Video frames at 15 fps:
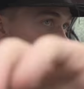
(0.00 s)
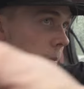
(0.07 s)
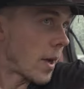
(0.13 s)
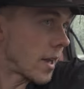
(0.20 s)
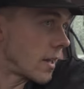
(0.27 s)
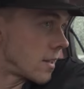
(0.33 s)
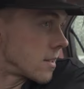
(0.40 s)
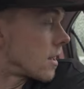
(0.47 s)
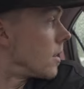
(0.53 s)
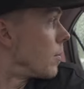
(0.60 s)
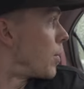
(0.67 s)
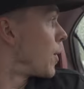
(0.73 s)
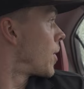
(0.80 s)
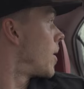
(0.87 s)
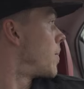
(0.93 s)
my kid's gonna
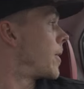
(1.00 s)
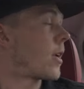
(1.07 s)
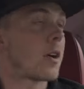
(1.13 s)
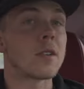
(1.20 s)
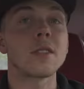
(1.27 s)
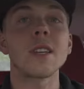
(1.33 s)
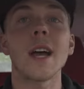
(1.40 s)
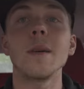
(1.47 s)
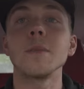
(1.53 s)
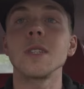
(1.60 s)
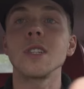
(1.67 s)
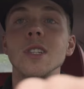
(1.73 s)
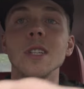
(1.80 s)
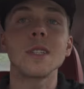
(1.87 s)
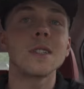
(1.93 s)
pull up in all types
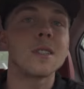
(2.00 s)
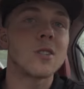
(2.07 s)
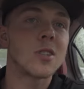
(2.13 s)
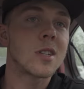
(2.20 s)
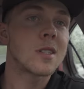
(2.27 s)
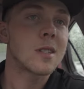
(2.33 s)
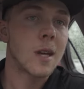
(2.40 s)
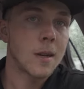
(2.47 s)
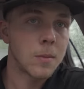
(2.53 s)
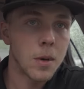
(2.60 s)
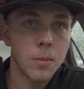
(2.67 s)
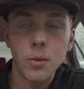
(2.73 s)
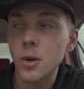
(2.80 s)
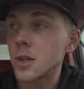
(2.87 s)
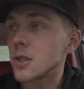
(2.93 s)
of shits just like my
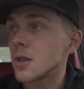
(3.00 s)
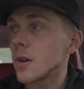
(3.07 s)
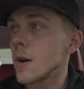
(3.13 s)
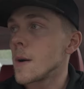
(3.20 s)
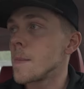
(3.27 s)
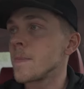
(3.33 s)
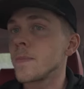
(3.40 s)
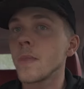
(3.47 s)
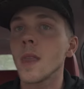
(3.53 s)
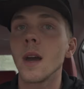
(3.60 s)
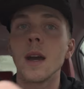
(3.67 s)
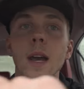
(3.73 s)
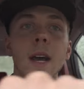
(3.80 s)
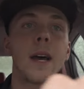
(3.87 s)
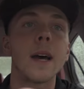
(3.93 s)
boy Troy
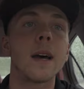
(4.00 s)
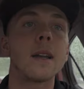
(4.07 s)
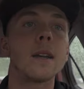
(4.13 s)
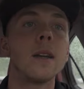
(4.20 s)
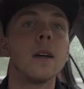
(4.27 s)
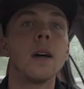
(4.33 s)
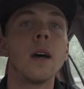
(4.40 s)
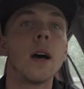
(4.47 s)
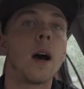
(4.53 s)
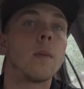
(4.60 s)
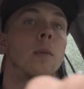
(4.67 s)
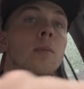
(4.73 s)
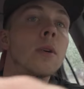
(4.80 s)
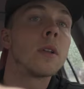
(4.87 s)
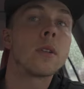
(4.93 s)
and I'm
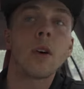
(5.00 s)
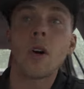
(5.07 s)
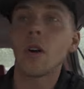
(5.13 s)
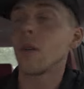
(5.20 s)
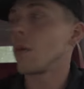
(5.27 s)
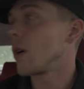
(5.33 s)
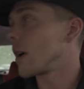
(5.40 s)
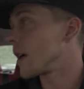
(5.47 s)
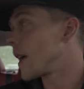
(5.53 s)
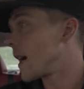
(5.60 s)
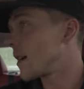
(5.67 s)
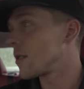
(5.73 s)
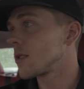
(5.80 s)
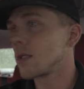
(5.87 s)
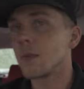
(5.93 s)
gonna put in the hard work
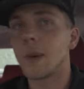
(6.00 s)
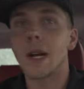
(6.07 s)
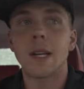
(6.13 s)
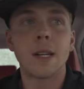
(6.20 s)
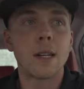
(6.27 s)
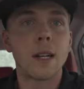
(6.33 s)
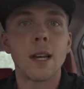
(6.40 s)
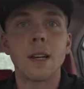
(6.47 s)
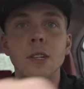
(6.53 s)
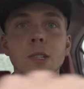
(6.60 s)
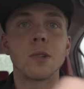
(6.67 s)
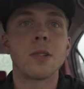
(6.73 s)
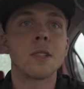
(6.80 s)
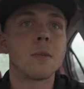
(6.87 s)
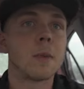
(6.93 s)
now so my kid can
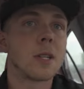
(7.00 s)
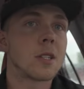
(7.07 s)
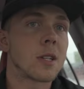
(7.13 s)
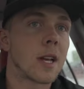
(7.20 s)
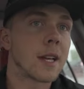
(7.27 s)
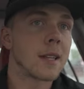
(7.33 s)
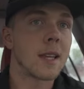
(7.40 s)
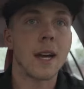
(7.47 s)
enjoy some ish like